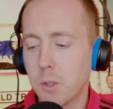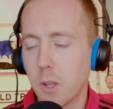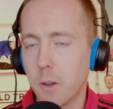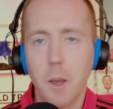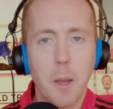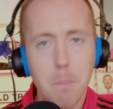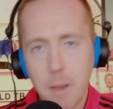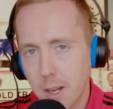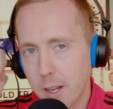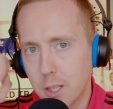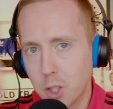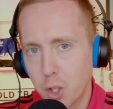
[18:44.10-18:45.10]
that
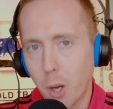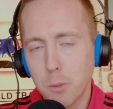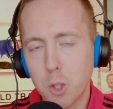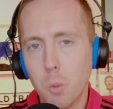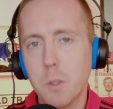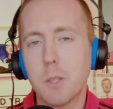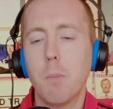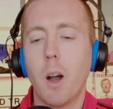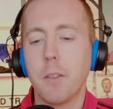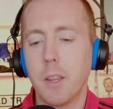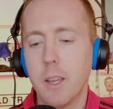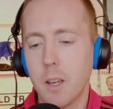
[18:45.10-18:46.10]
immediately jump to his
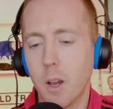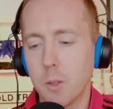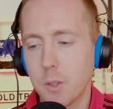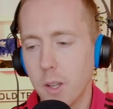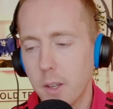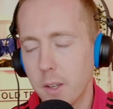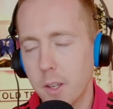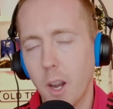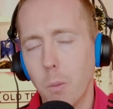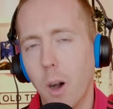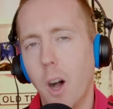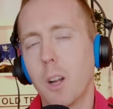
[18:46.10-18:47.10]
mind that he goes, you know
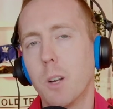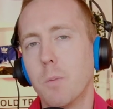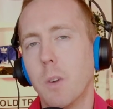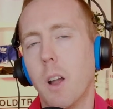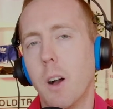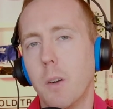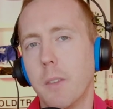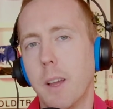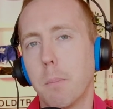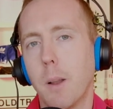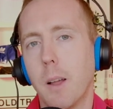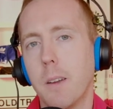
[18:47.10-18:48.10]
what, I can rely on
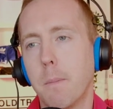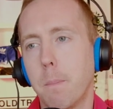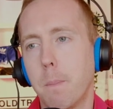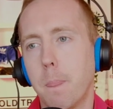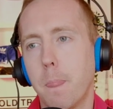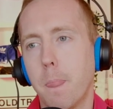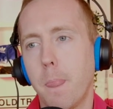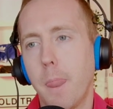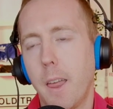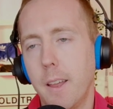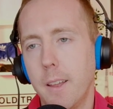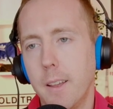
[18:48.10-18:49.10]
that player.
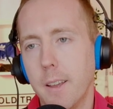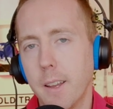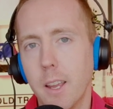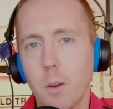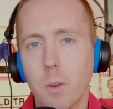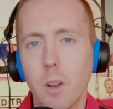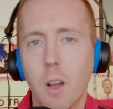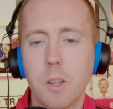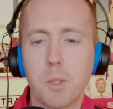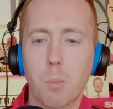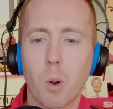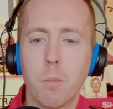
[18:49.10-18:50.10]
And herein lies
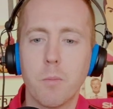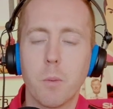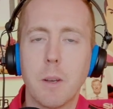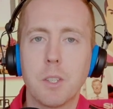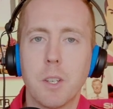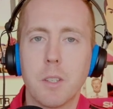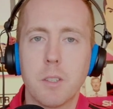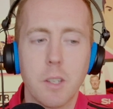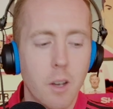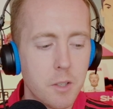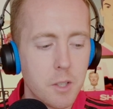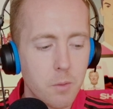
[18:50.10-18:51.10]
the problem for Manchester
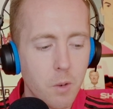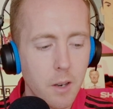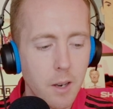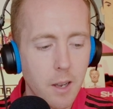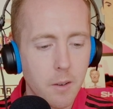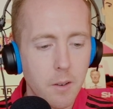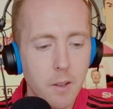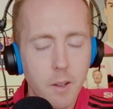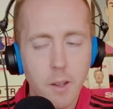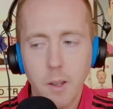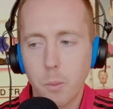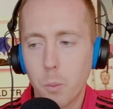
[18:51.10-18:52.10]
United right now.
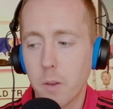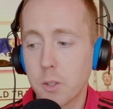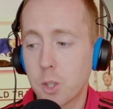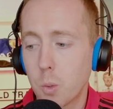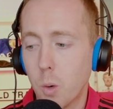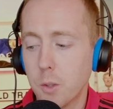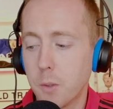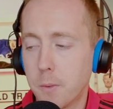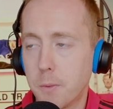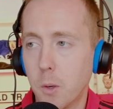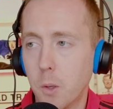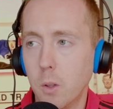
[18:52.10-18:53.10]
We have a squad
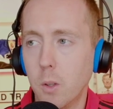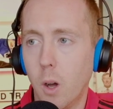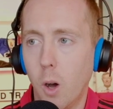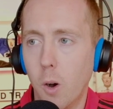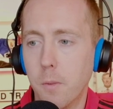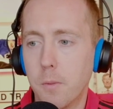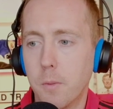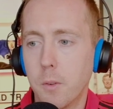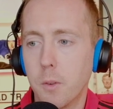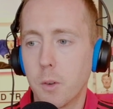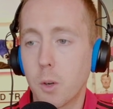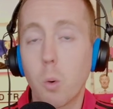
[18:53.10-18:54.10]
full of
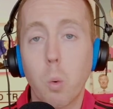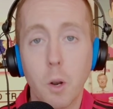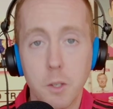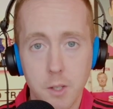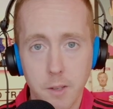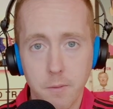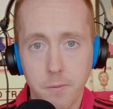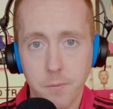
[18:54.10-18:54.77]
quality.